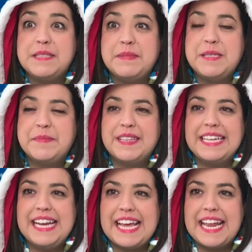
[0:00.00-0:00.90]
It's Miss
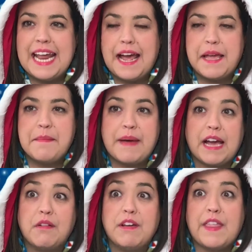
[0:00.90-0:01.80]
Mellina, and I
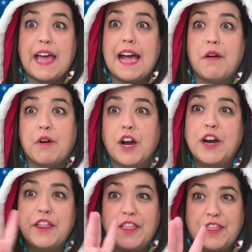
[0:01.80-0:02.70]
am back with
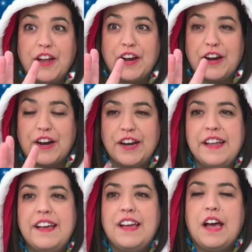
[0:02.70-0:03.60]
our
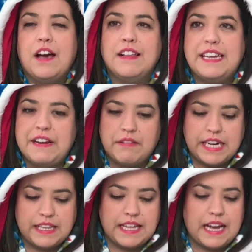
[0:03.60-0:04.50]
third
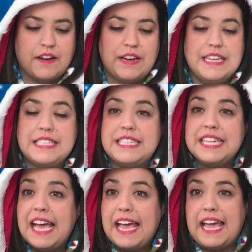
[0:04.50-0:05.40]
holiday read aloud. And
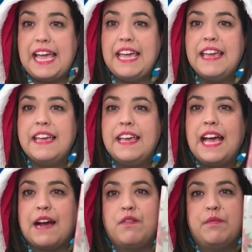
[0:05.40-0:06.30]
today
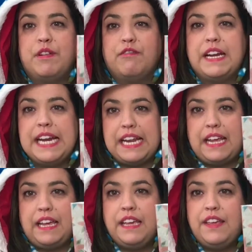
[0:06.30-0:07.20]
I will be
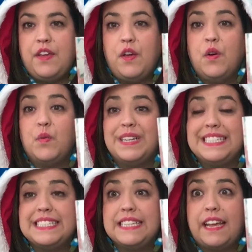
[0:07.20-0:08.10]
reading
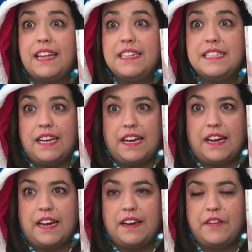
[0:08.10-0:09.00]
When
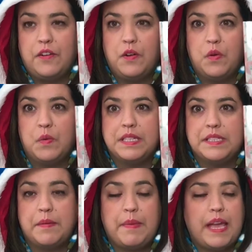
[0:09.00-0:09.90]
Santa
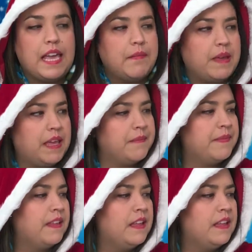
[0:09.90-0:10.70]
Was a Baby.